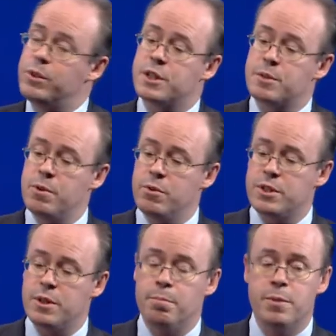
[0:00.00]
the experience
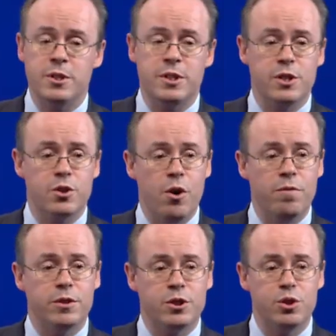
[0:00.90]
that businesses
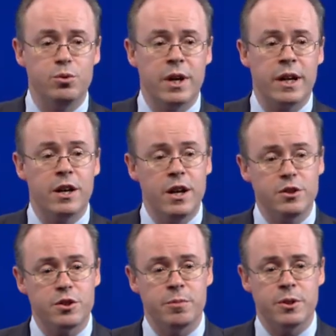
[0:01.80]
offer to their
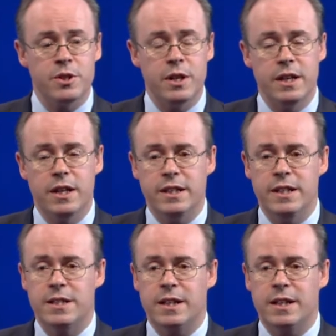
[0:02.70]
customers needs to